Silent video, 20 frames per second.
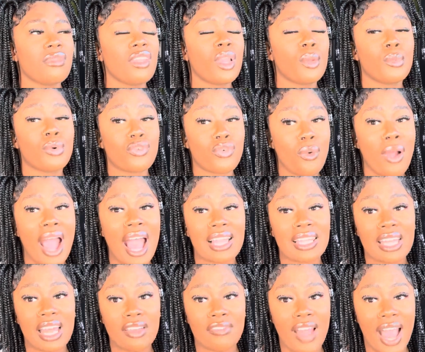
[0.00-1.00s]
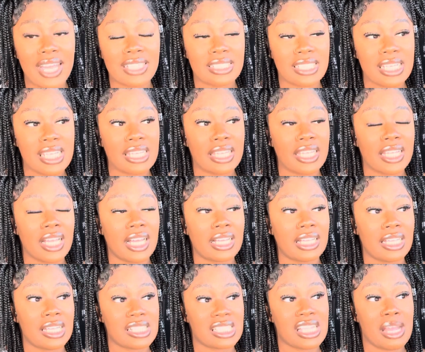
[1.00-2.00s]
Before I left, I did get a
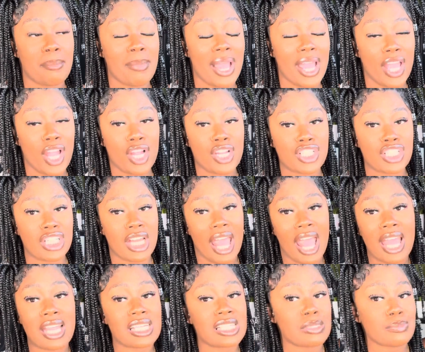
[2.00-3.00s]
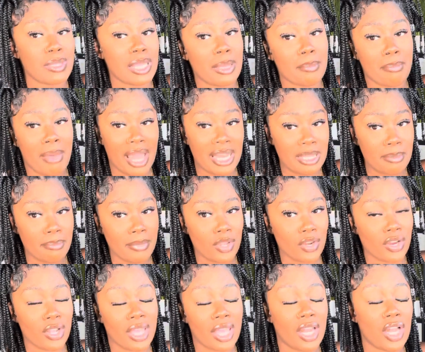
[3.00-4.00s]
glance at my hair. She had this big body
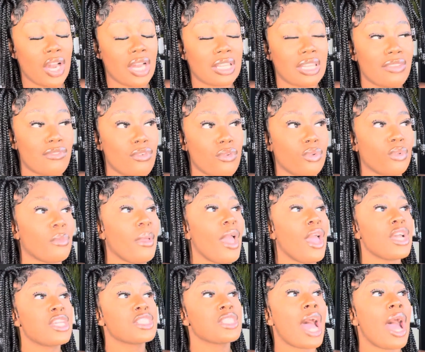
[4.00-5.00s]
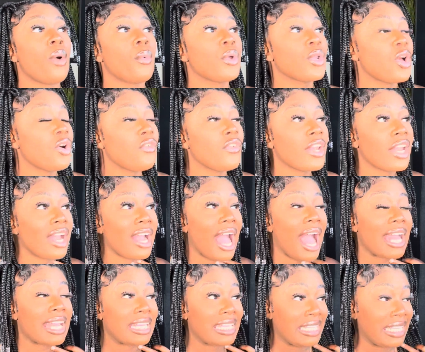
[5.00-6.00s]
mirror in her living room. So I went over there.
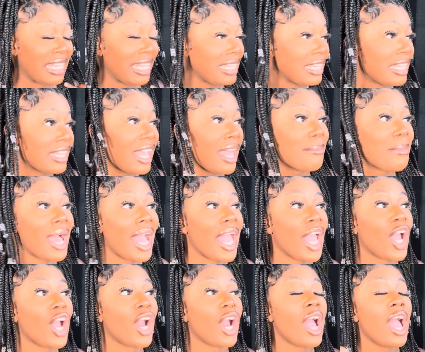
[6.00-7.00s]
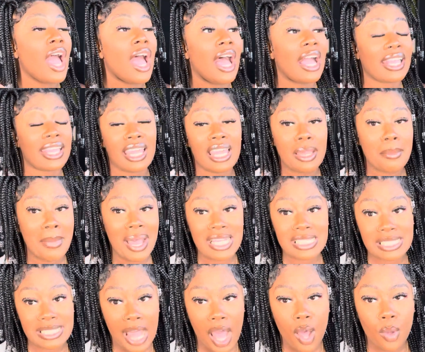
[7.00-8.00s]
I did look at my hair. Again,
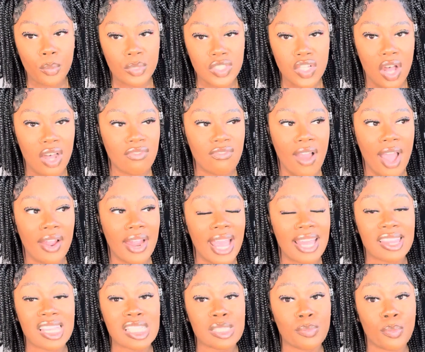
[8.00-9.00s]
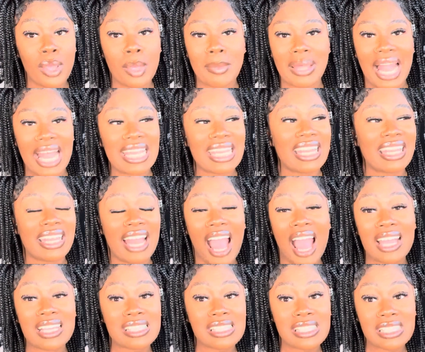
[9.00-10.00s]
my scalp was on fire at this point, but I did
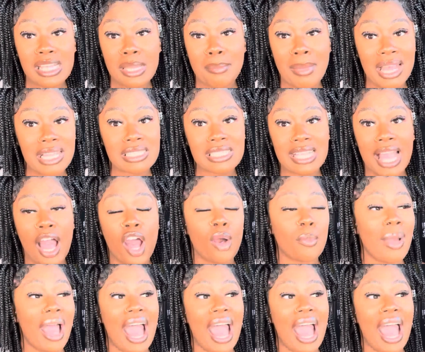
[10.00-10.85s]
not see my scalp.